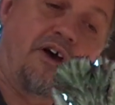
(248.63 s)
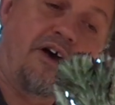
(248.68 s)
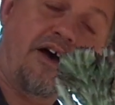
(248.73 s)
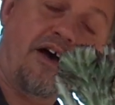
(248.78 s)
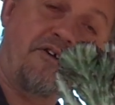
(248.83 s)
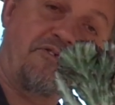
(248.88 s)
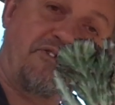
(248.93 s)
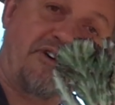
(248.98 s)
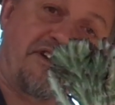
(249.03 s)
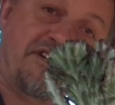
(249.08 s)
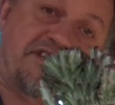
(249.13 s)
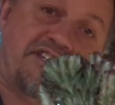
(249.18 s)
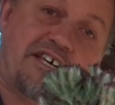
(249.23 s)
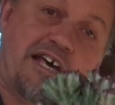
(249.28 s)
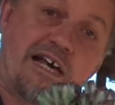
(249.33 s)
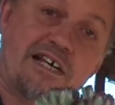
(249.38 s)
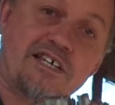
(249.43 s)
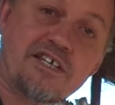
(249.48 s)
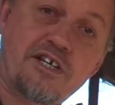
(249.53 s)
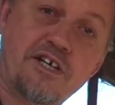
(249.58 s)
A
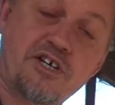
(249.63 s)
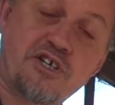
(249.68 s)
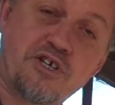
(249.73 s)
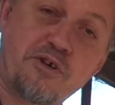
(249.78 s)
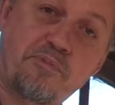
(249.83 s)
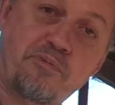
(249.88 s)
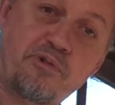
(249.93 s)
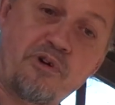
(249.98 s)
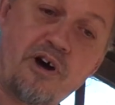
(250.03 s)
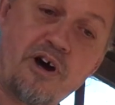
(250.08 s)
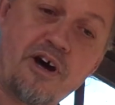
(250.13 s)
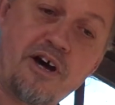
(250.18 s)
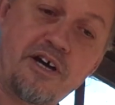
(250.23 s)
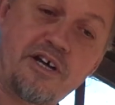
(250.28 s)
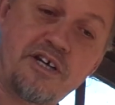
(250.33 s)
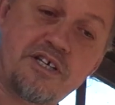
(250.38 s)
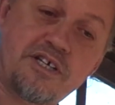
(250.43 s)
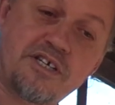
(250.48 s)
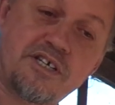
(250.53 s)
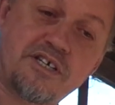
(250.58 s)
fantastic
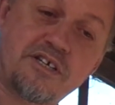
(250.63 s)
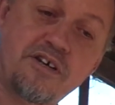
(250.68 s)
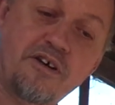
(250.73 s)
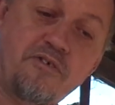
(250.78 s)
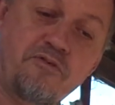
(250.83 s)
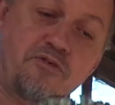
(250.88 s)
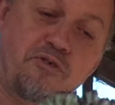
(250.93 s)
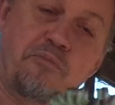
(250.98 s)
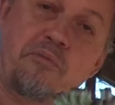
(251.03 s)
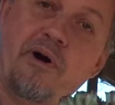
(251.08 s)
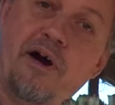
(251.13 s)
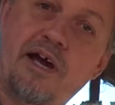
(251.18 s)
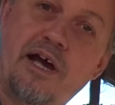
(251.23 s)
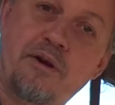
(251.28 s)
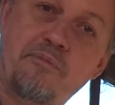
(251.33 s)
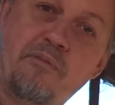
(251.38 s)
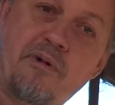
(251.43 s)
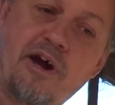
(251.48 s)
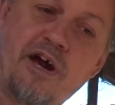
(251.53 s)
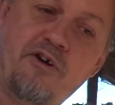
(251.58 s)
surprise from my
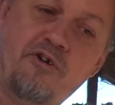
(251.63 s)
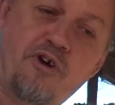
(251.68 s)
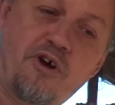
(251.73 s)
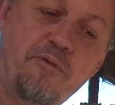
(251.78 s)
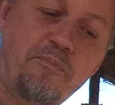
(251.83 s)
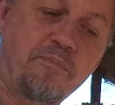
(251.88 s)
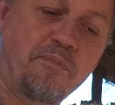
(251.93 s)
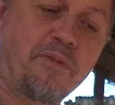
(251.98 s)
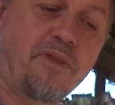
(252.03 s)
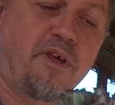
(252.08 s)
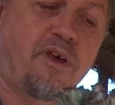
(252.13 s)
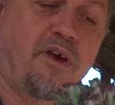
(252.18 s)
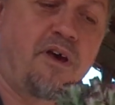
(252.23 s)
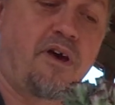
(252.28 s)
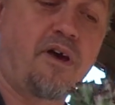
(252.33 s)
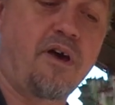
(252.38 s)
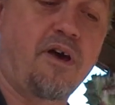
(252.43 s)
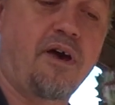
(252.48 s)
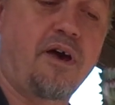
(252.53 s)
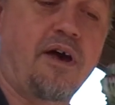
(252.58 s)
admirer
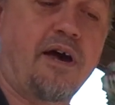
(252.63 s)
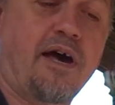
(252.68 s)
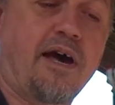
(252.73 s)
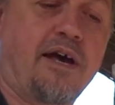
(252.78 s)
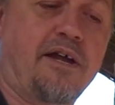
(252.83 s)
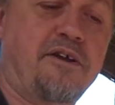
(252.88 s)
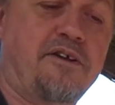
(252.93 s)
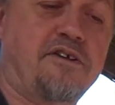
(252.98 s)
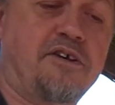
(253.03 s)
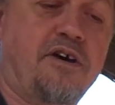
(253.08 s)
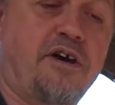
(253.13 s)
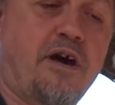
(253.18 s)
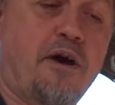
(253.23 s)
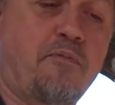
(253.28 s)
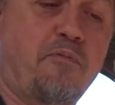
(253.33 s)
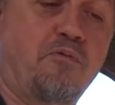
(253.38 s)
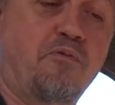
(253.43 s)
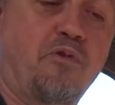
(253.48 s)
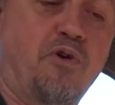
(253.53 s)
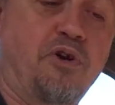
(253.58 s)
and a
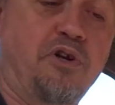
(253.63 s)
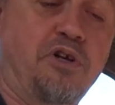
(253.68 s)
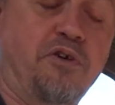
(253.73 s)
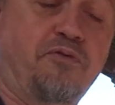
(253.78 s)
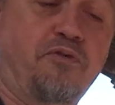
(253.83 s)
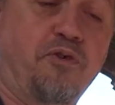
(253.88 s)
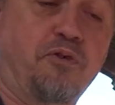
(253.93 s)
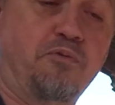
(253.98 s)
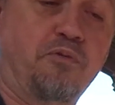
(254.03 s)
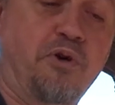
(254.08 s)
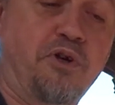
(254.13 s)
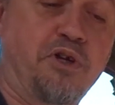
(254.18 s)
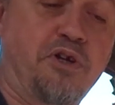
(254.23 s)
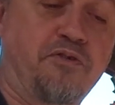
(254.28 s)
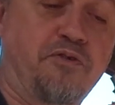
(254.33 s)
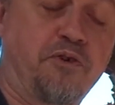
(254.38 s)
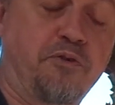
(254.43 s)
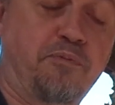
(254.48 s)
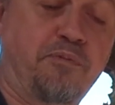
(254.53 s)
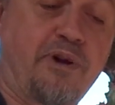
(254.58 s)
wonderful,
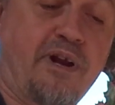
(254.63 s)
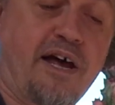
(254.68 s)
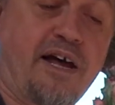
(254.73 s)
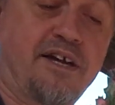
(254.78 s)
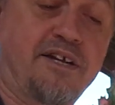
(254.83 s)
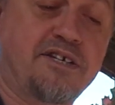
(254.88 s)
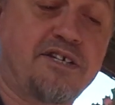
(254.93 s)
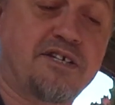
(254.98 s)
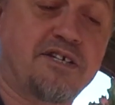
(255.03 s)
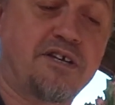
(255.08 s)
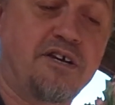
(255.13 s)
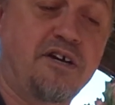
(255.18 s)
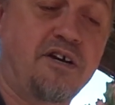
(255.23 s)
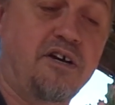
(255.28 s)
wonderful plant